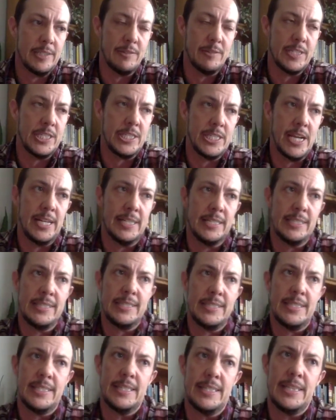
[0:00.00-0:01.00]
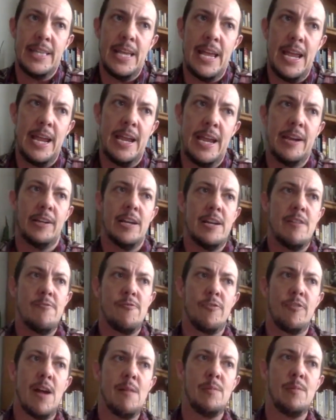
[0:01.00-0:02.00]
with Jess, they are kind of
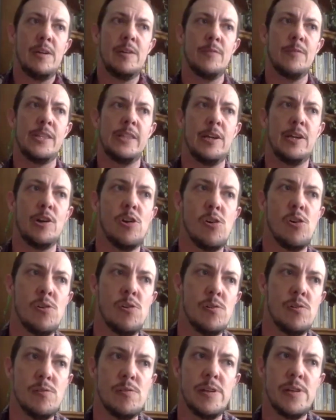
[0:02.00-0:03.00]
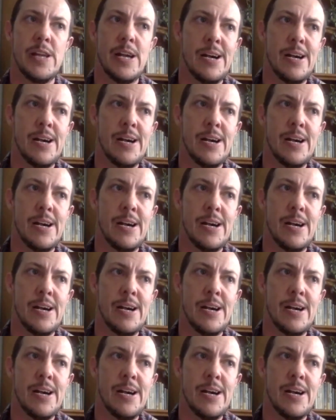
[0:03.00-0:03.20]
grappling with their own